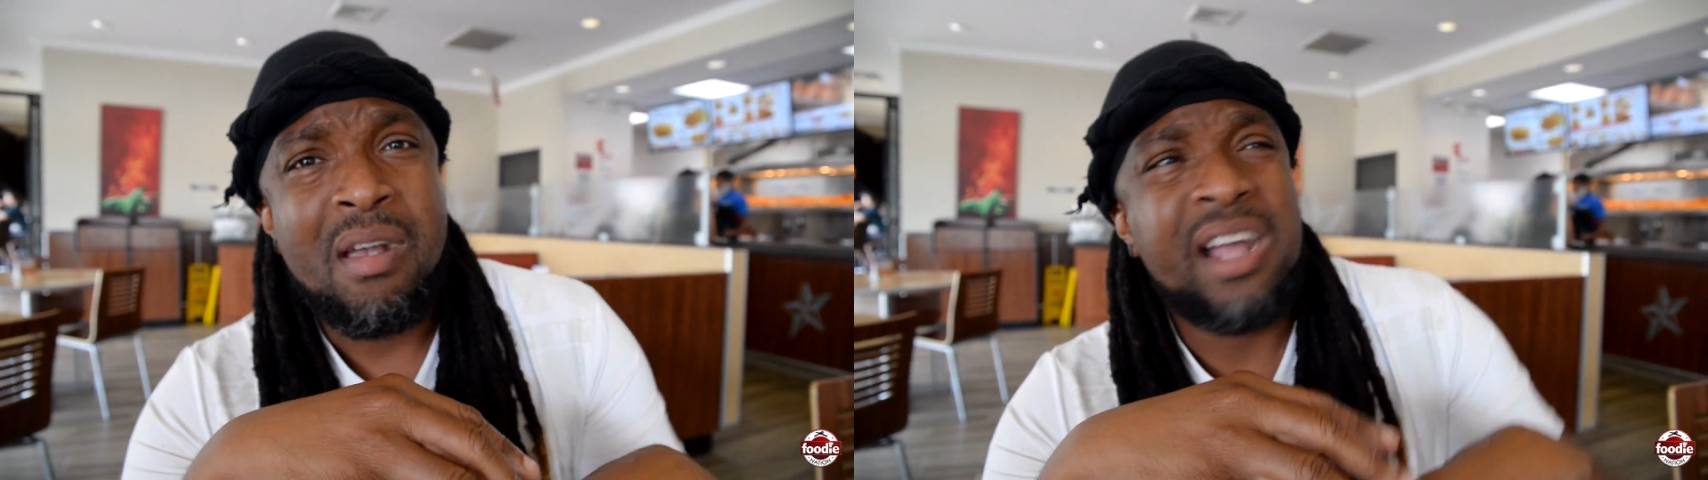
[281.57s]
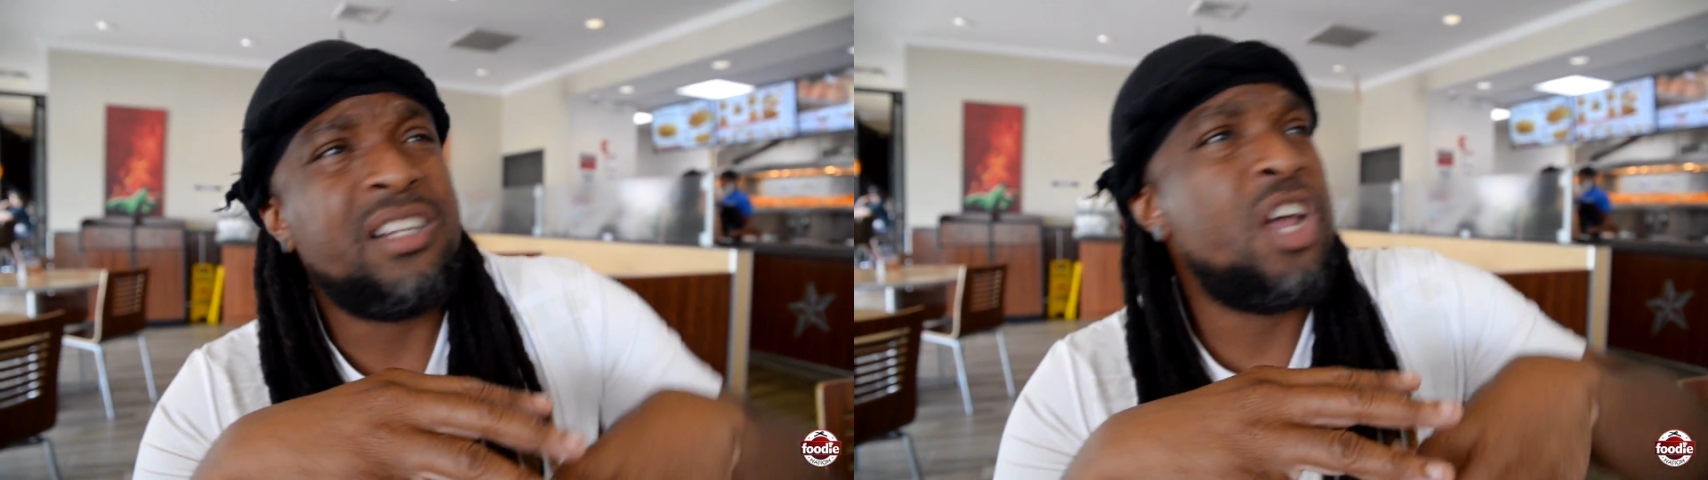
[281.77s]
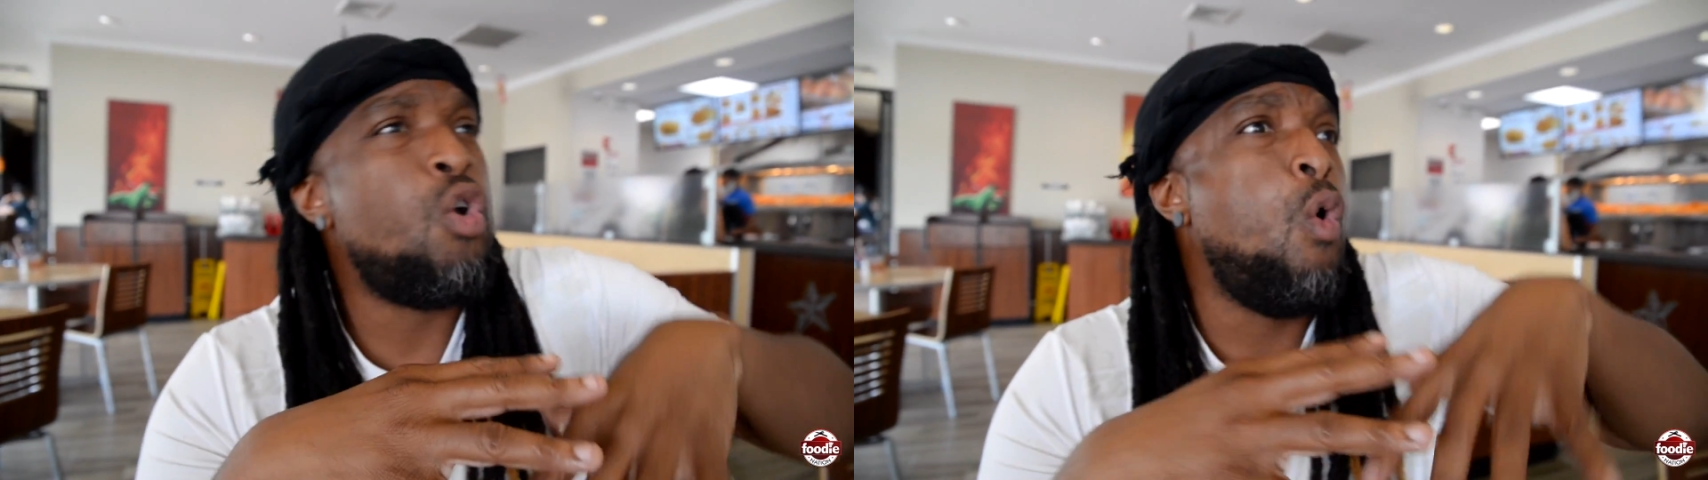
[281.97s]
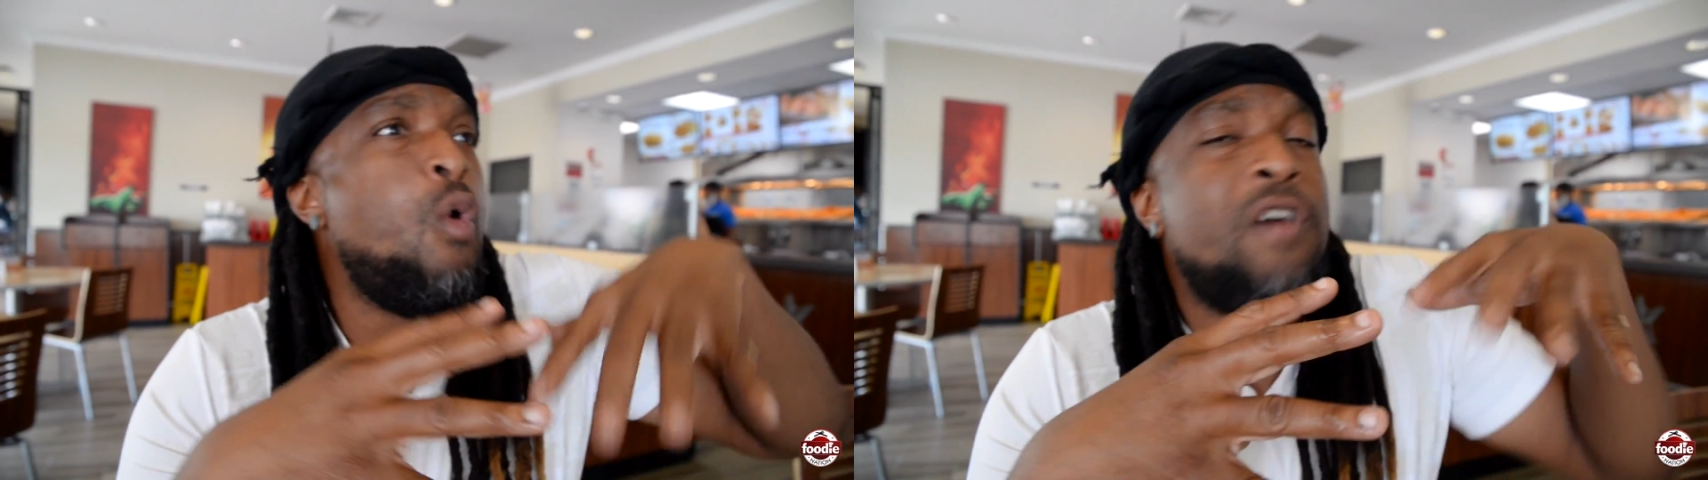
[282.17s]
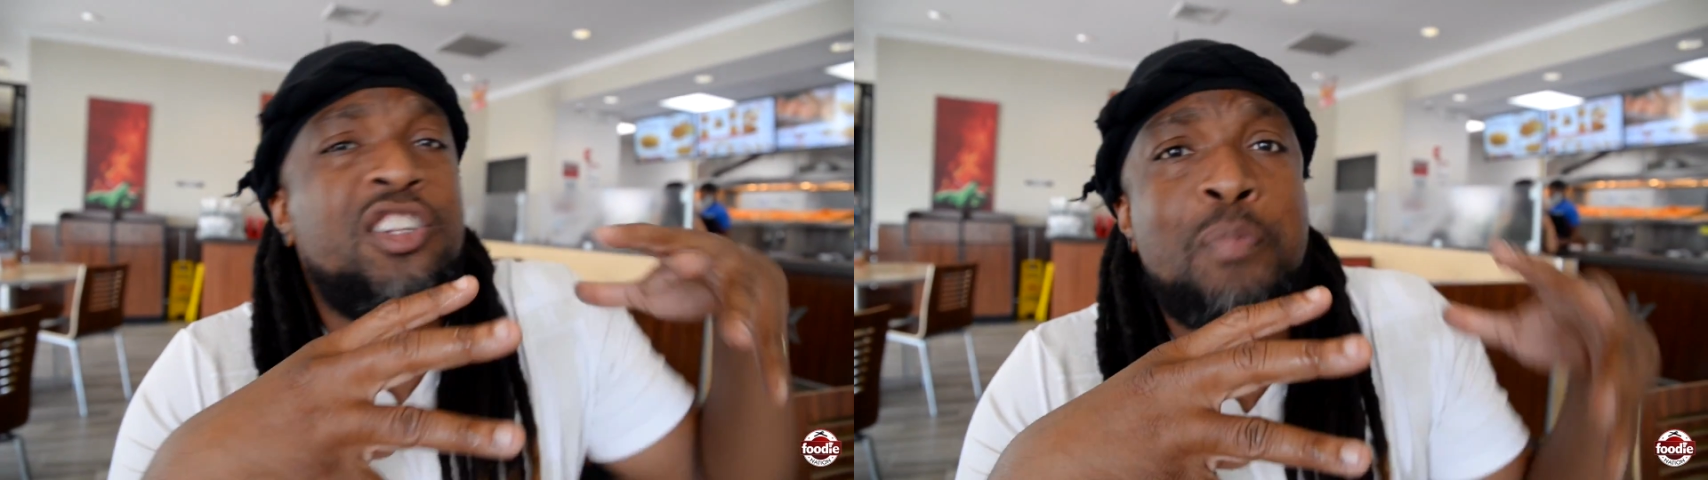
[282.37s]
it's not
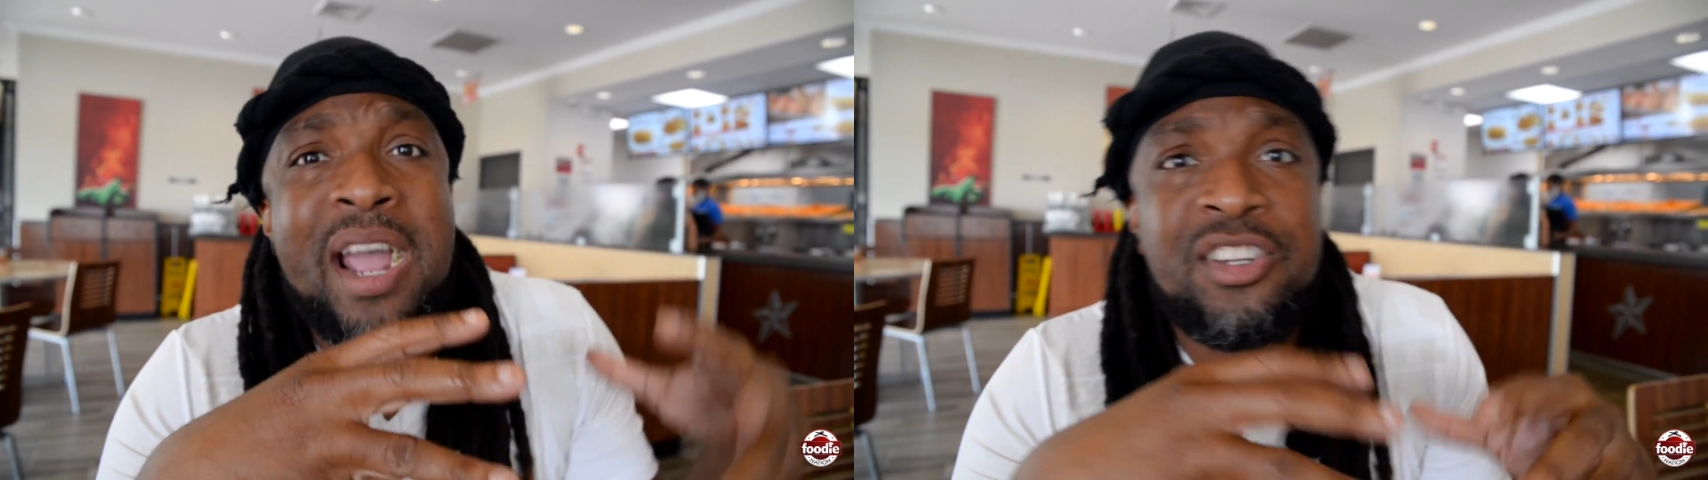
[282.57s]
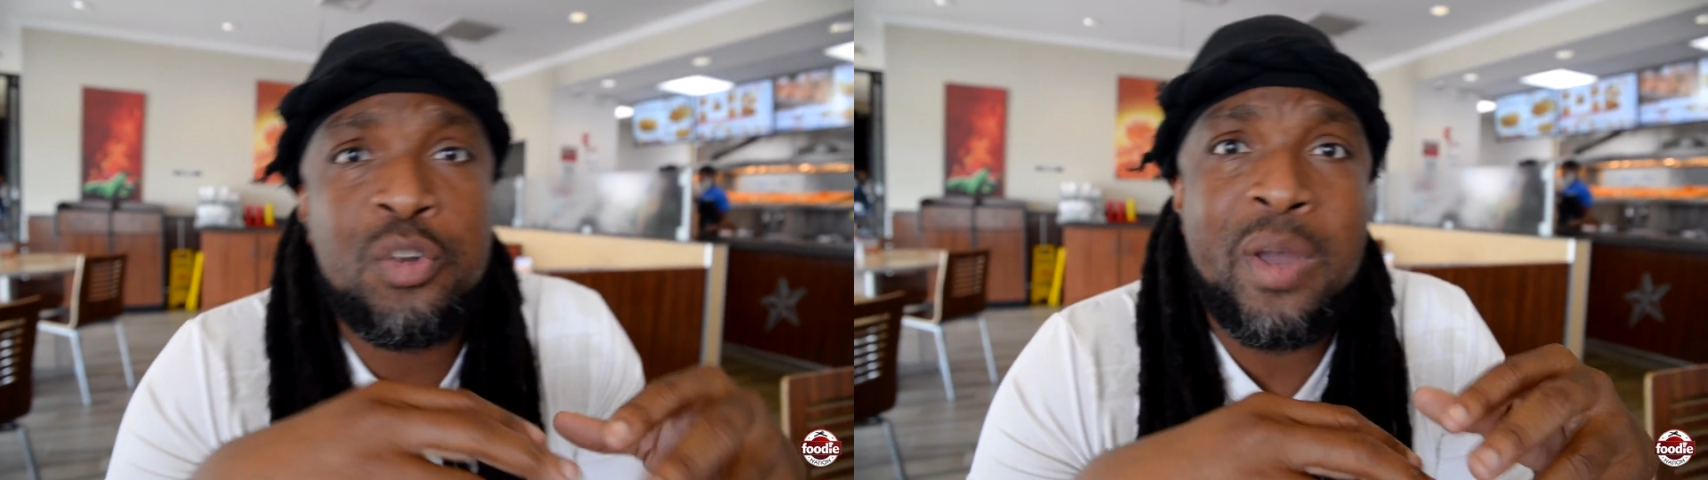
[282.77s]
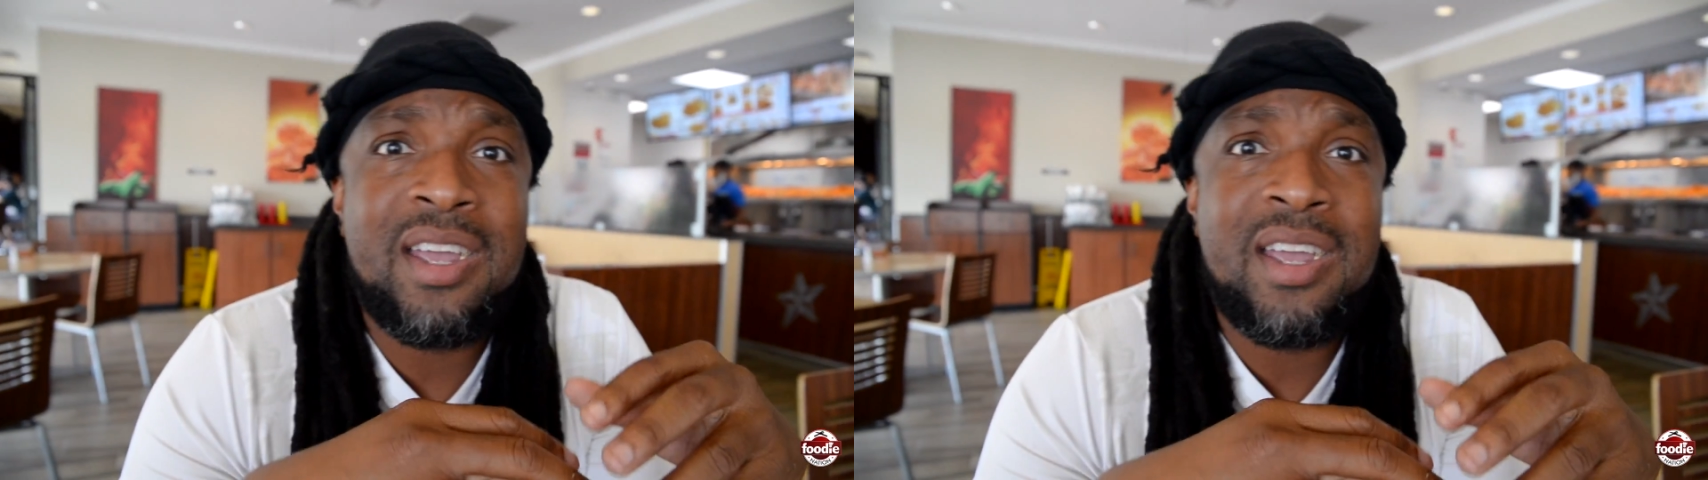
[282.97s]
over spicy where